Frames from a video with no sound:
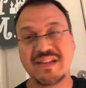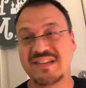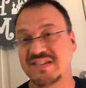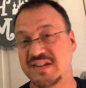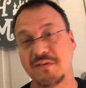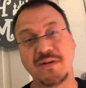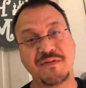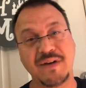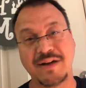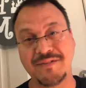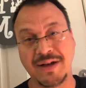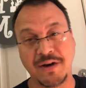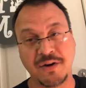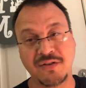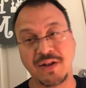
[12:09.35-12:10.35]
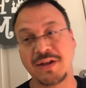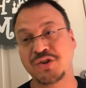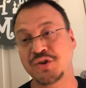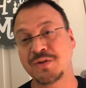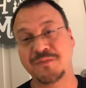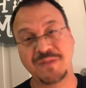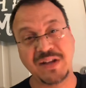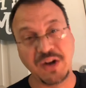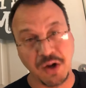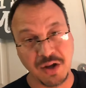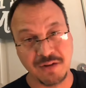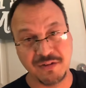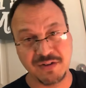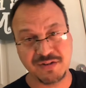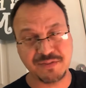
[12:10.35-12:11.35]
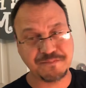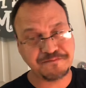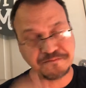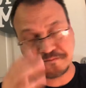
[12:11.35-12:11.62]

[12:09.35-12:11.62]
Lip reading: $75. It should feed all of us.